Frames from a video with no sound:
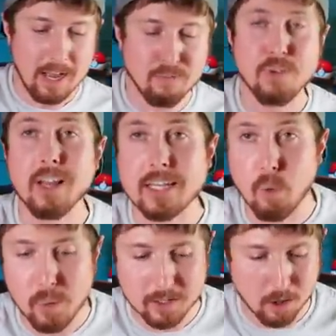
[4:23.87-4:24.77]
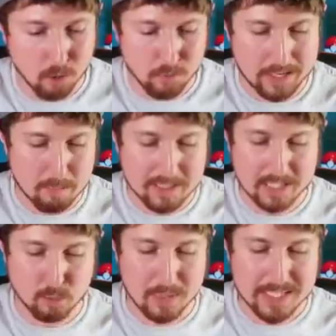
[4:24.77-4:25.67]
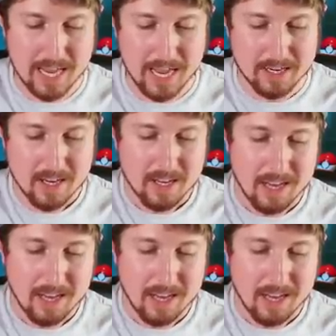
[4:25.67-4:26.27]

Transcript: I feel like a winner already because we got,